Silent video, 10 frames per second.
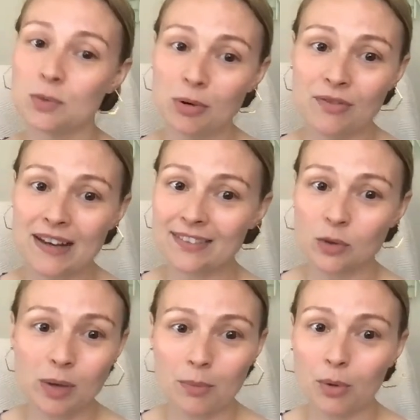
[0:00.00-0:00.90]
Super fans are
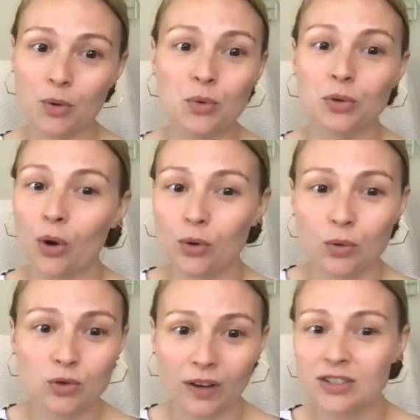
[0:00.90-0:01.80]
people who know you,
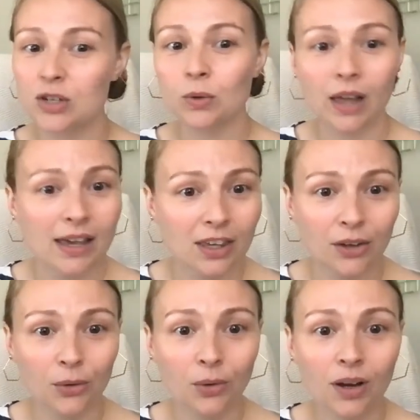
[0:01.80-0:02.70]
trust you, like
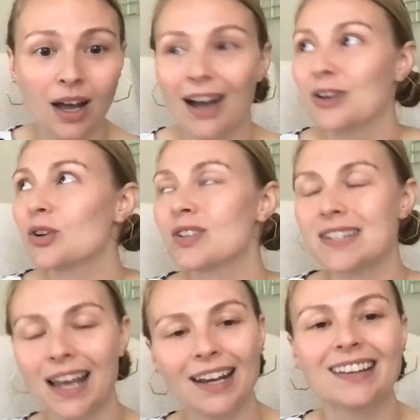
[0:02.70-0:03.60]
you,
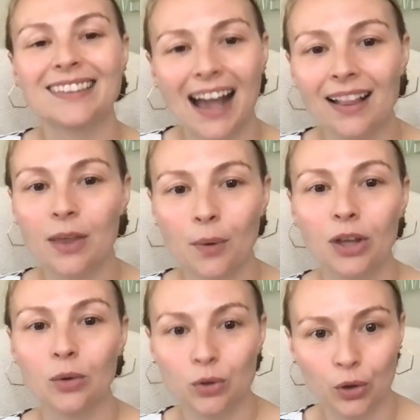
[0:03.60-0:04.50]
understand exactly what
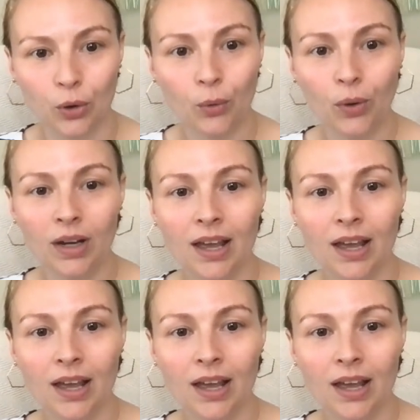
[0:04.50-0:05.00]
you do.